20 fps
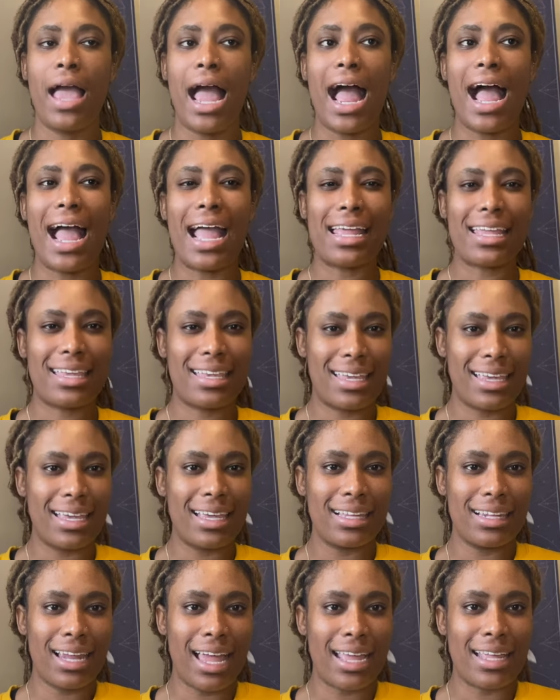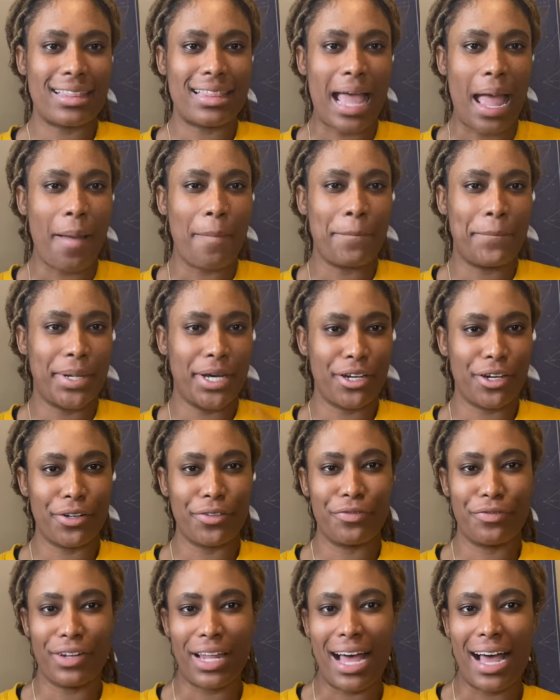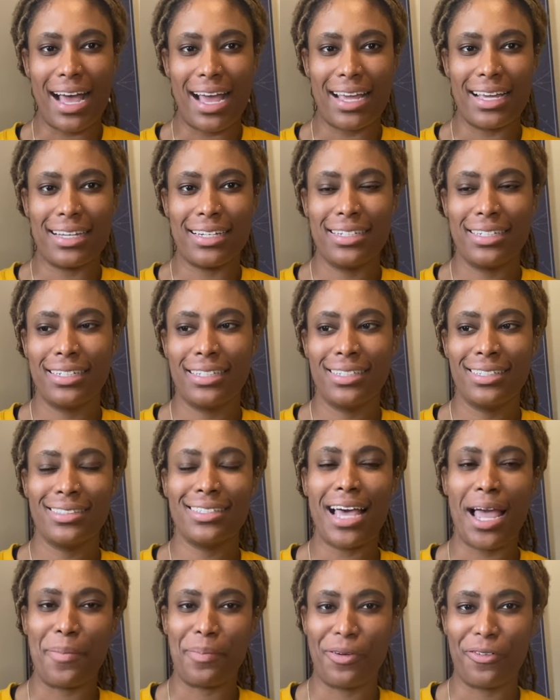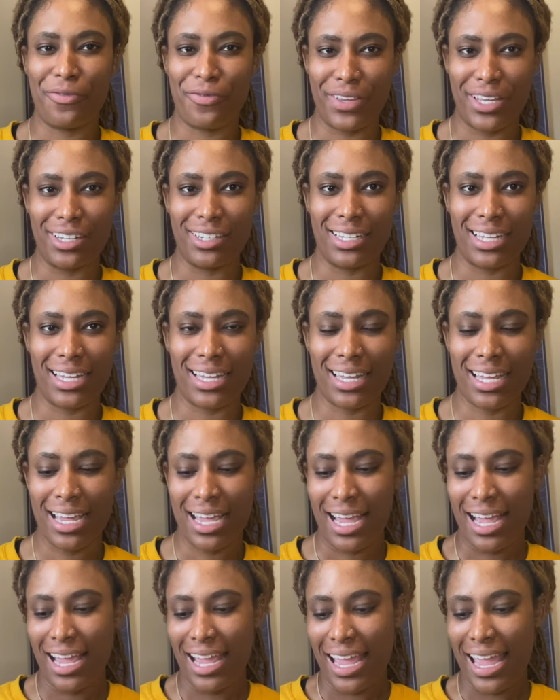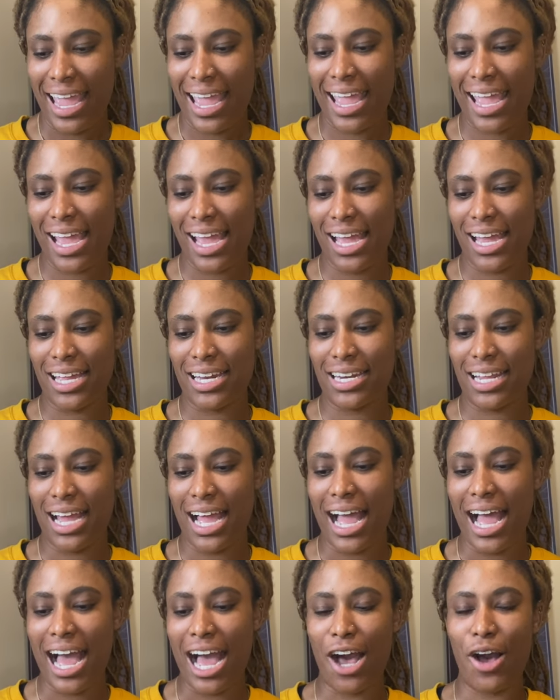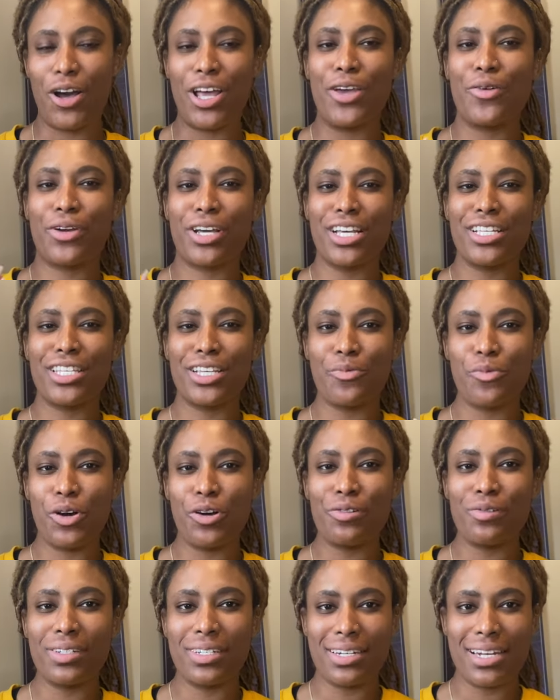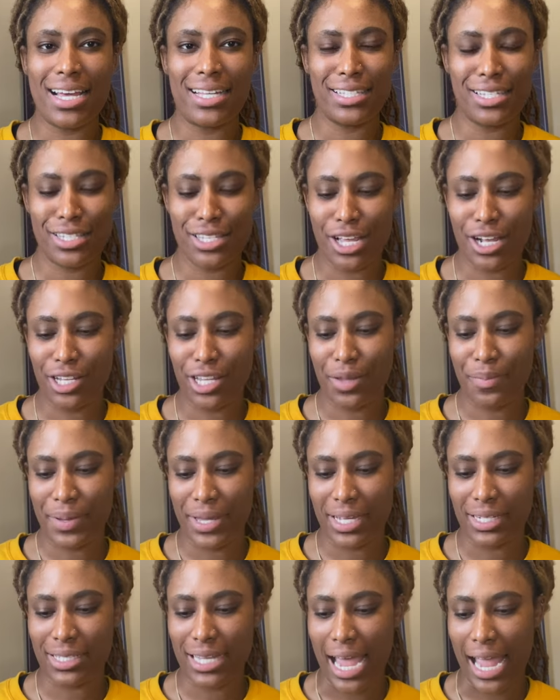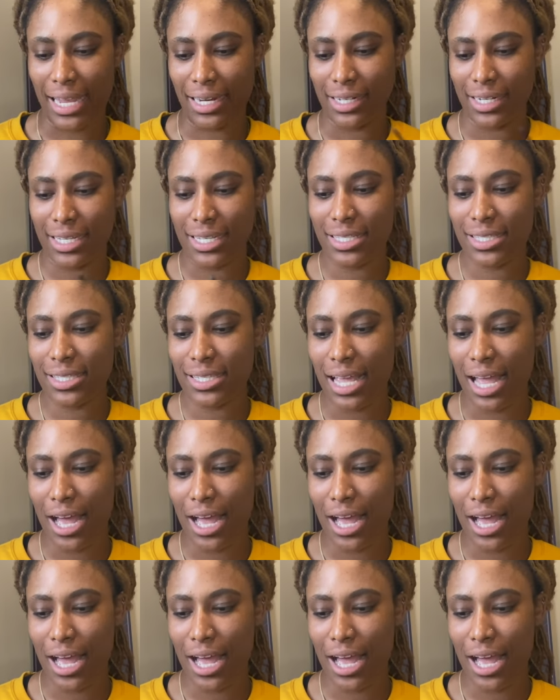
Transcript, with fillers: I get like that butterfly type of feeling, and cause it won't necessarily be a tightness.